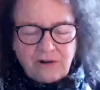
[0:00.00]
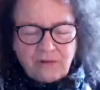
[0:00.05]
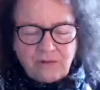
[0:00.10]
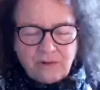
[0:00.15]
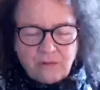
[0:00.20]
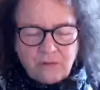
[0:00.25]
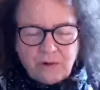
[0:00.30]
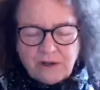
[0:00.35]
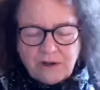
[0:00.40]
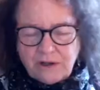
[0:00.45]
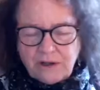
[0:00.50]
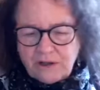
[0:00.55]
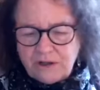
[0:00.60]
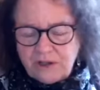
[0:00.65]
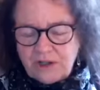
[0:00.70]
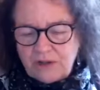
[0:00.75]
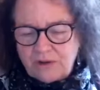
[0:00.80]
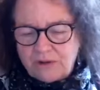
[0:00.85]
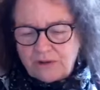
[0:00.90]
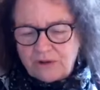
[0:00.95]
I know you're working
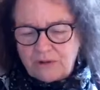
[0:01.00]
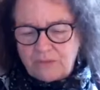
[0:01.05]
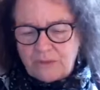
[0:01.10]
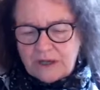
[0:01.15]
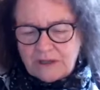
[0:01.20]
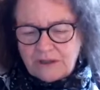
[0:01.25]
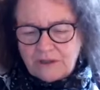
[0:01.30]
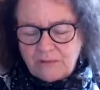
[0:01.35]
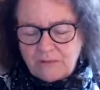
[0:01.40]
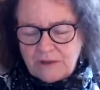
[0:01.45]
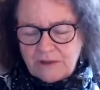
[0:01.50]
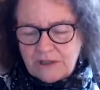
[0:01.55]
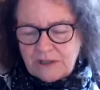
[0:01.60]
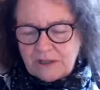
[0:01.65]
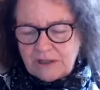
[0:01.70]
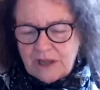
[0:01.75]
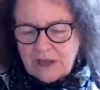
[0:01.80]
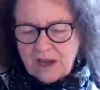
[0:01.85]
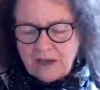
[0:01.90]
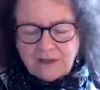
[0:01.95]
at Geothermex. What's
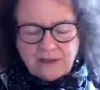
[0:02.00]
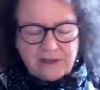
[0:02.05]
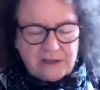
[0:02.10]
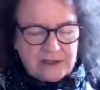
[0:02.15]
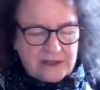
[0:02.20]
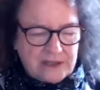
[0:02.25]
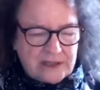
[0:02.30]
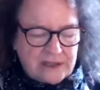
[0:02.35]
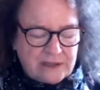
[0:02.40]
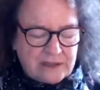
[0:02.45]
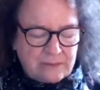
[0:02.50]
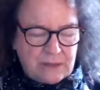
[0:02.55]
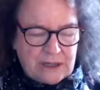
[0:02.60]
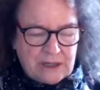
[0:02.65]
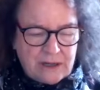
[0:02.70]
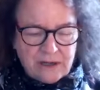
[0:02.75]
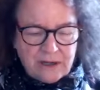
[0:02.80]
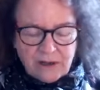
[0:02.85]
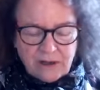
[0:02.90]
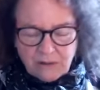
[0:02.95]
it like? And he said to
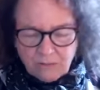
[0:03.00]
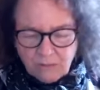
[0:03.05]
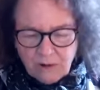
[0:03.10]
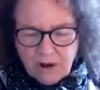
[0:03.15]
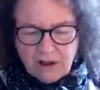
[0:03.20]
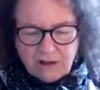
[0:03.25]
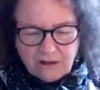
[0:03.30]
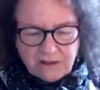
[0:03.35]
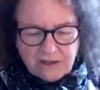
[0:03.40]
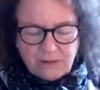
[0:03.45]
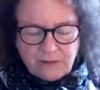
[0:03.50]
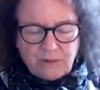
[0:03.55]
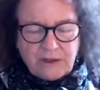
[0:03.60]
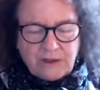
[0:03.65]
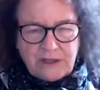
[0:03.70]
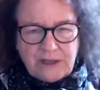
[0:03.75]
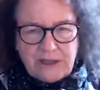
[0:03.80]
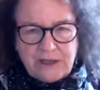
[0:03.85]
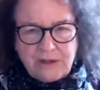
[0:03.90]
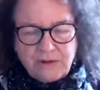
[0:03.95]
me, well, it's
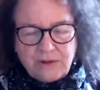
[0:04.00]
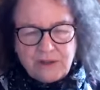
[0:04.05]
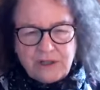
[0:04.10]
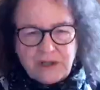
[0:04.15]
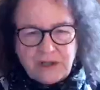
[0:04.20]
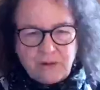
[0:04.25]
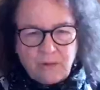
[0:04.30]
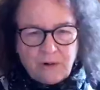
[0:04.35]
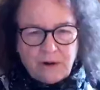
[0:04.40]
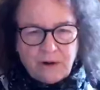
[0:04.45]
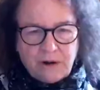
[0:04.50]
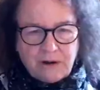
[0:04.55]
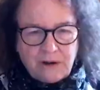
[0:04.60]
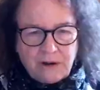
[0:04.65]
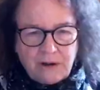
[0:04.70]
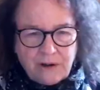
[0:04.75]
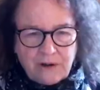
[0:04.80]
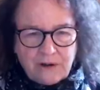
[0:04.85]
really interesting work,